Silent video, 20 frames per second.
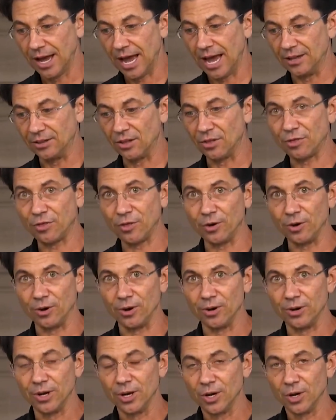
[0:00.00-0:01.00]
And the
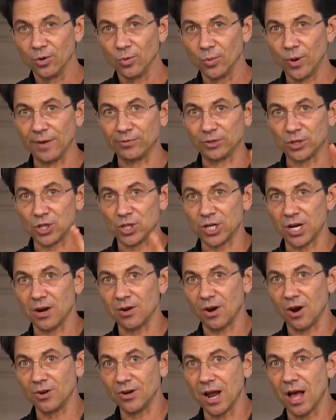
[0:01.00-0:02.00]
third, we have to share
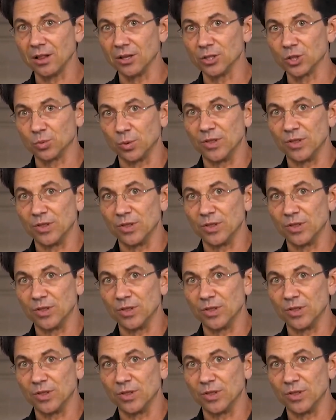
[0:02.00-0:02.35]
our knowledge